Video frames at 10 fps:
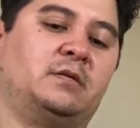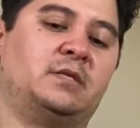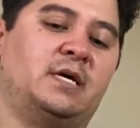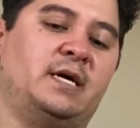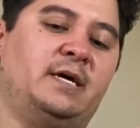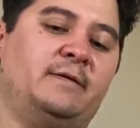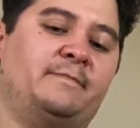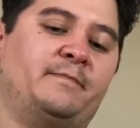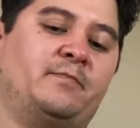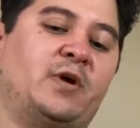and
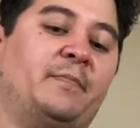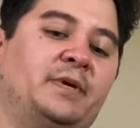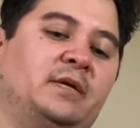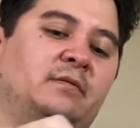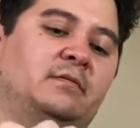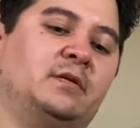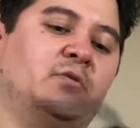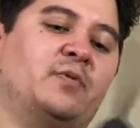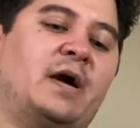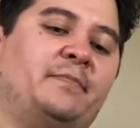wrap it and hide it in
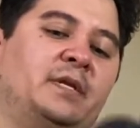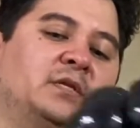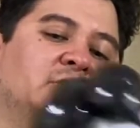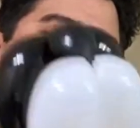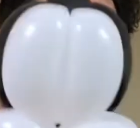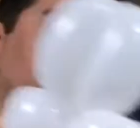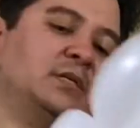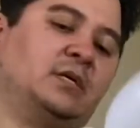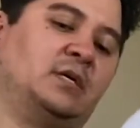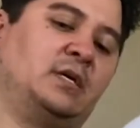between the
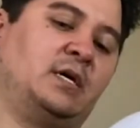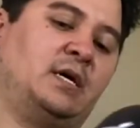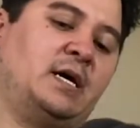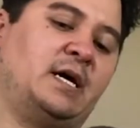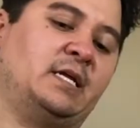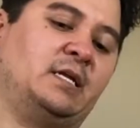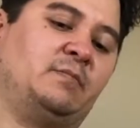3-prong black.